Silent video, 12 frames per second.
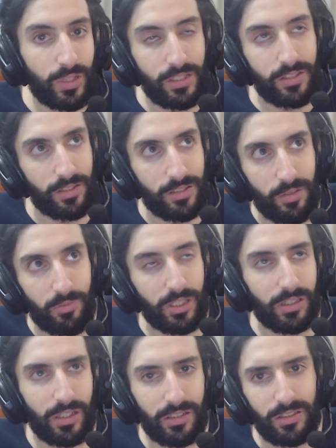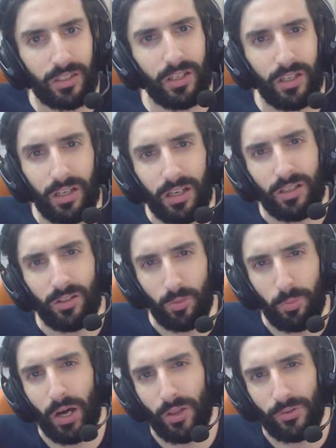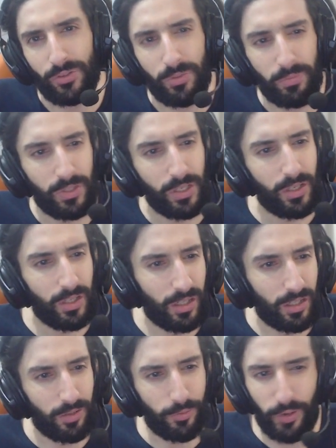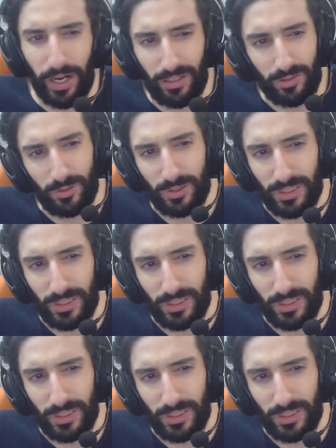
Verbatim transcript: That's just something that's a little bothersome. Uh, fractals,